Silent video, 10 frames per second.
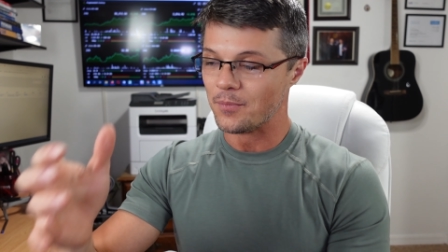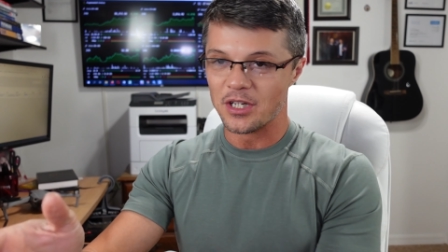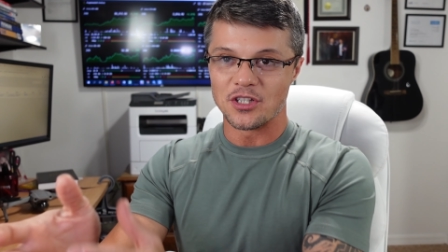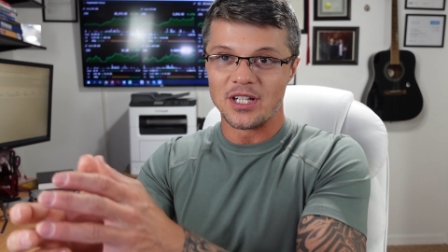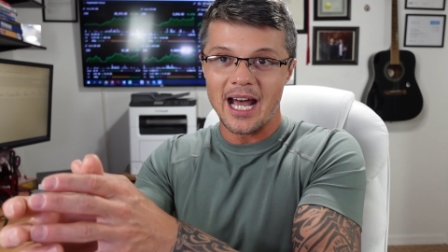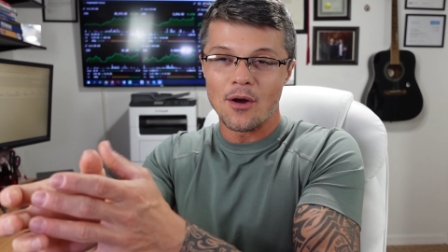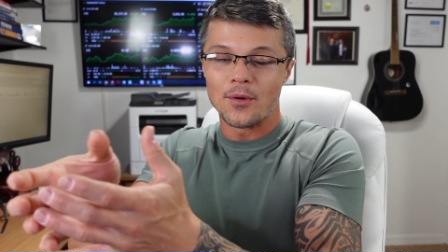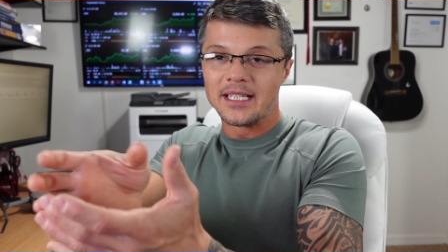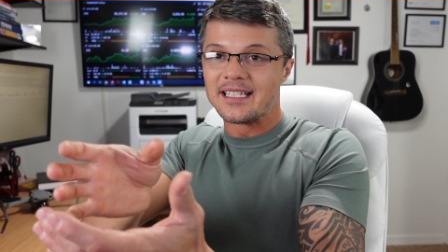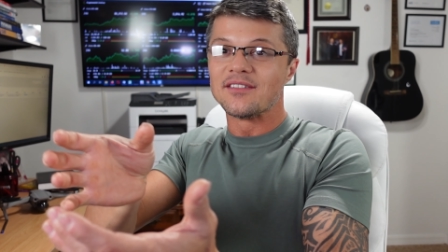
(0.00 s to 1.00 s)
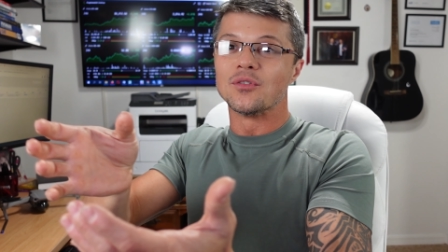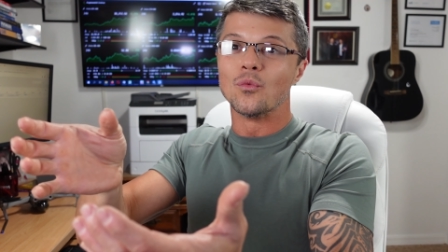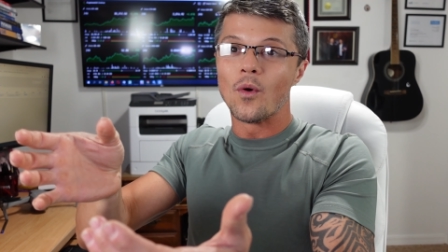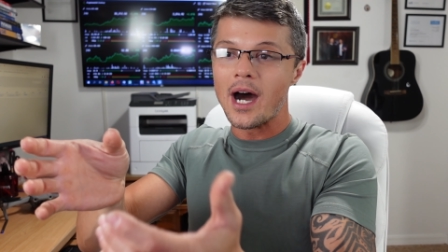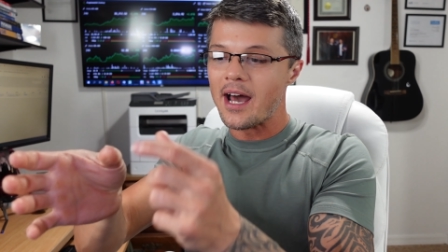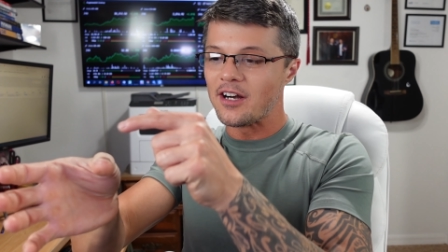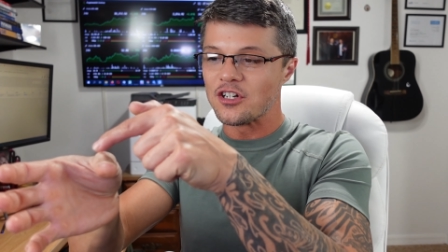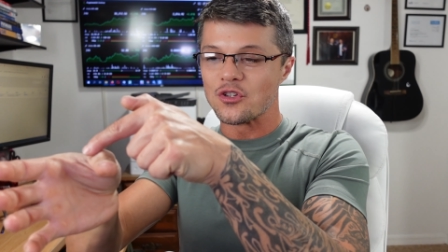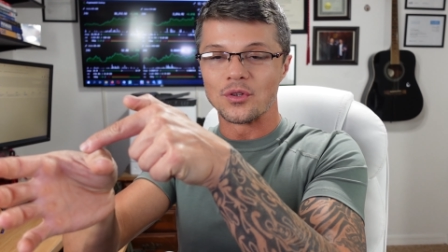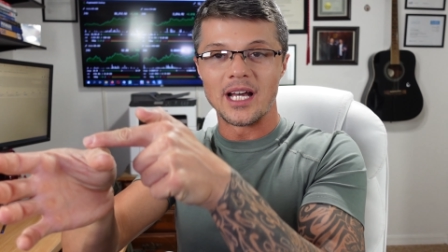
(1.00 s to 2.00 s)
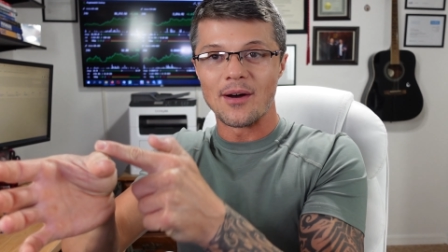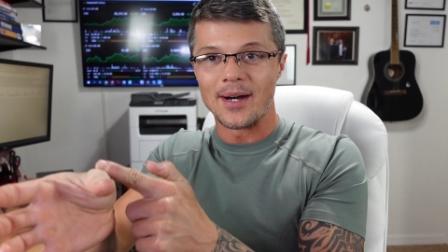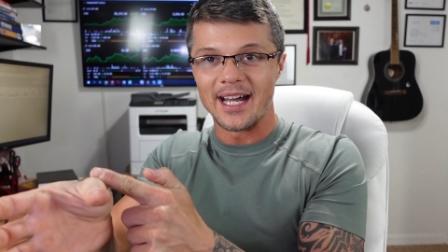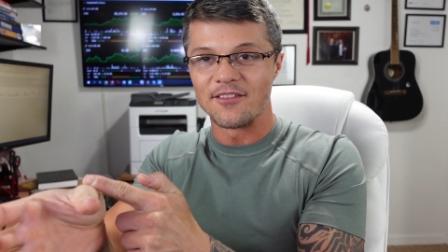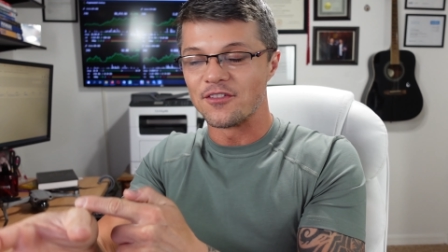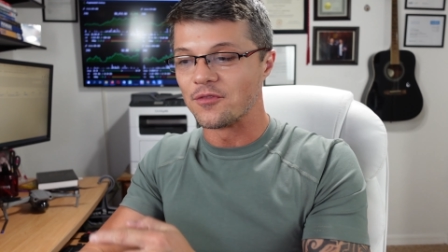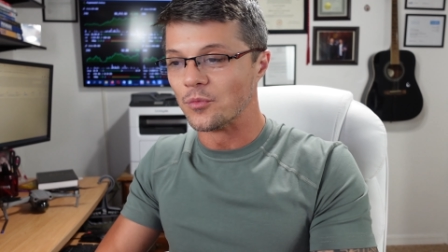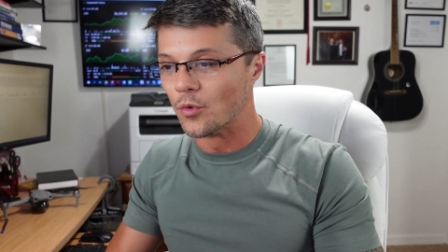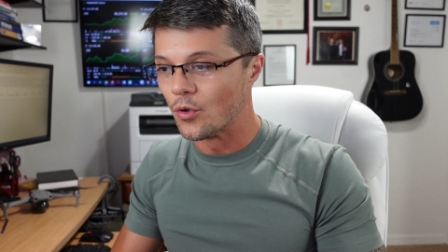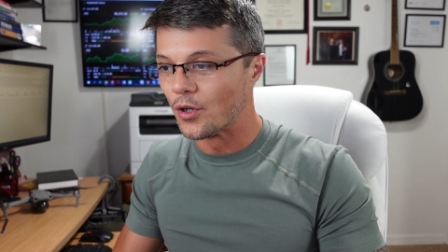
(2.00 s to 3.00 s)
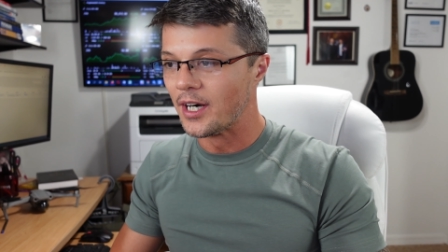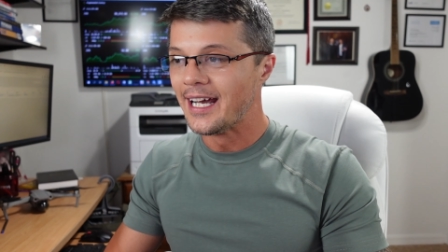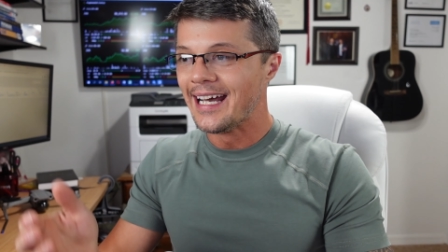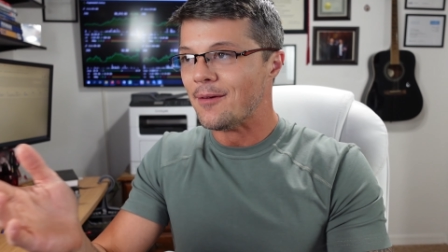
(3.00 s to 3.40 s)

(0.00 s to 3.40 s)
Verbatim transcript: because now it's even wider so now I have even more